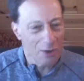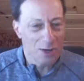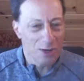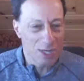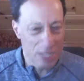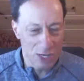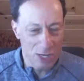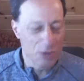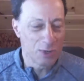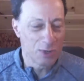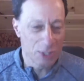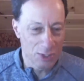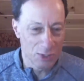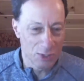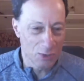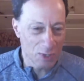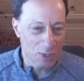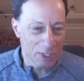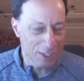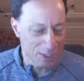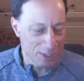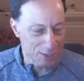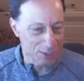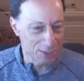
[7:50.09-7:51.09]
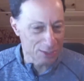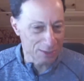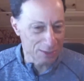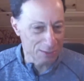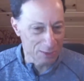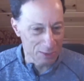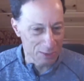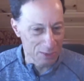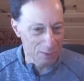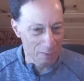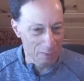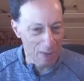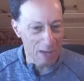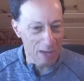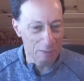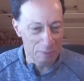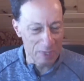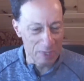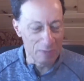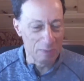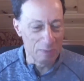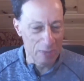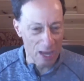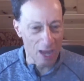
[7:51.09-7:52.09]
guarantee you can do it because you might
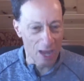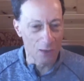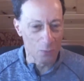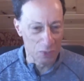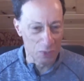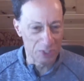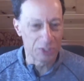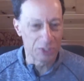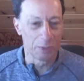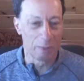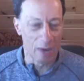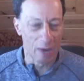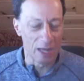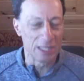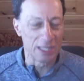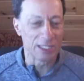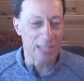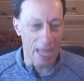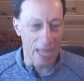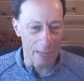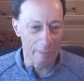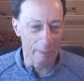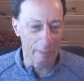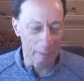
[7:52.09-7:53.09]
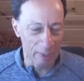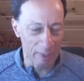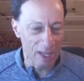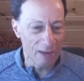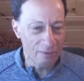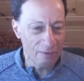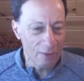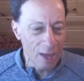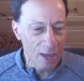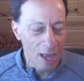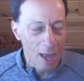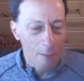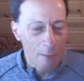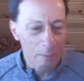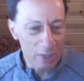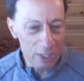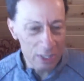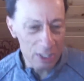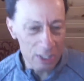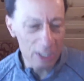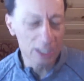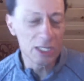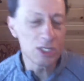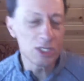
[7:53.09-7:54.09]
be beyond what your body's capable of, but
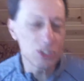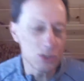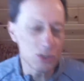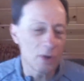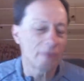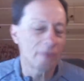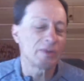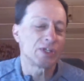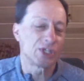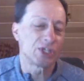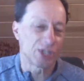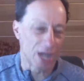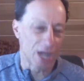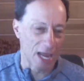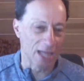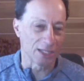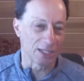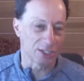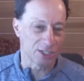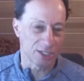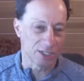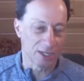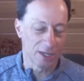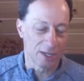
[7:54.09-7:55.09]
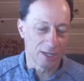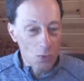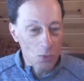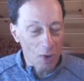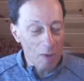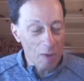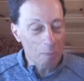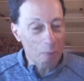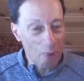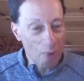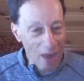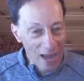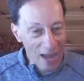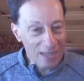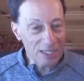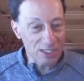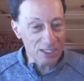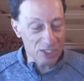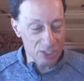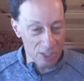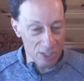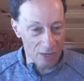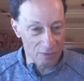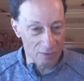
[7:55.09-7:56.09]
at least you have a chance. You want to
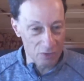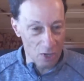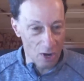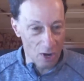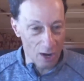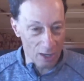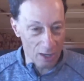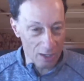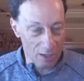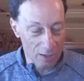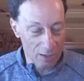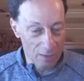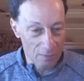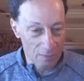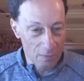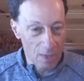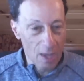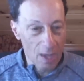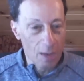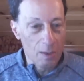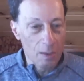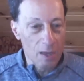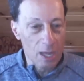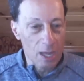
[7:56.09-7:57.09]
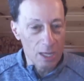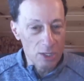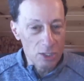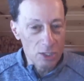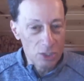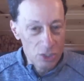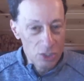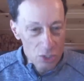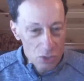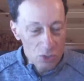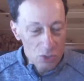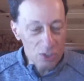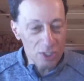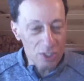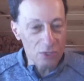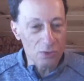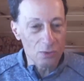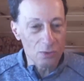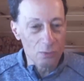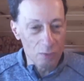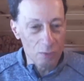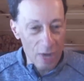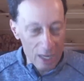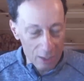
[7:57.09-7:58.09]
practice self-talk and use it
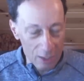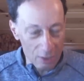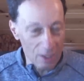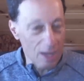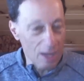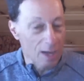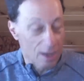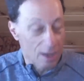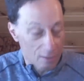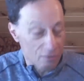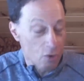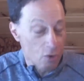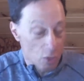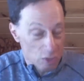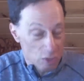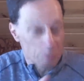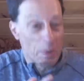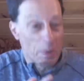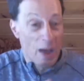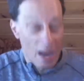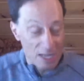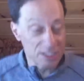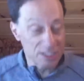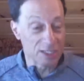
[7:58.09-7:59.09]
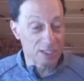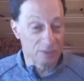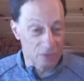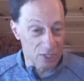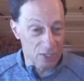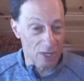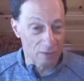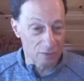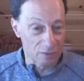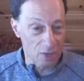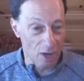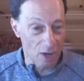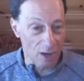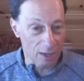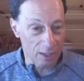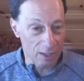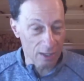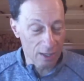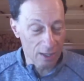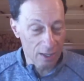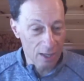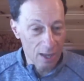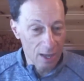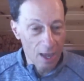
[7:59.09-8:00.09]
regularly. And of course, positive self-talk.
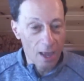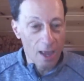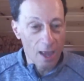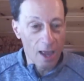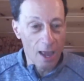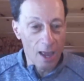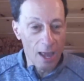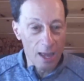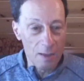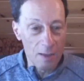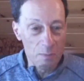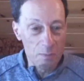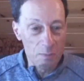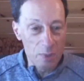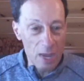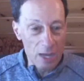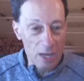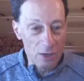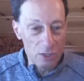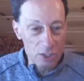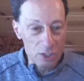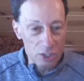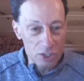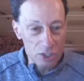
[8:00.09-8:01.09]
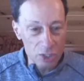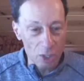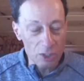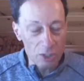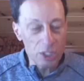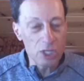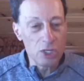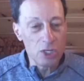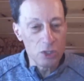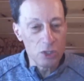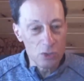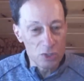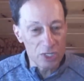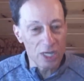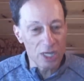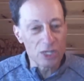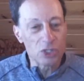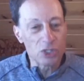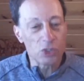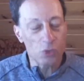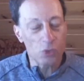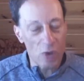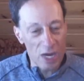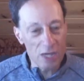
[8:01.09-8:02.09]
And start to use it
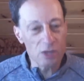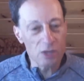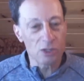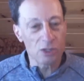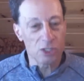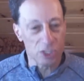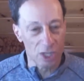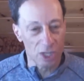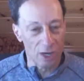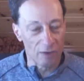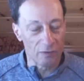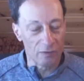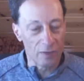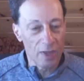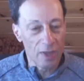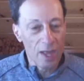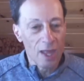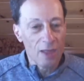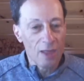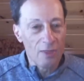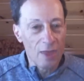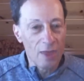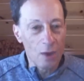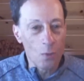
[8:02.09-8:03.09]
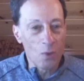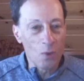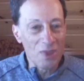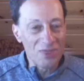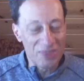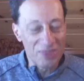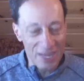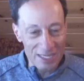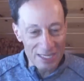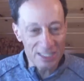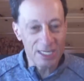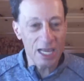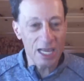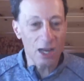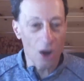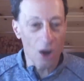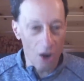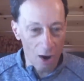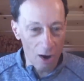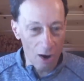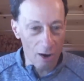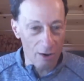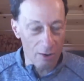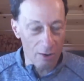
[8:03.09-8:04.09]
and train yourself that when things get
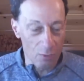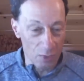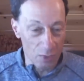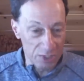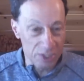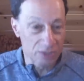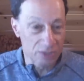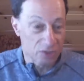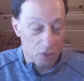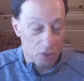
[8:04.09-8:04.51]
hard, which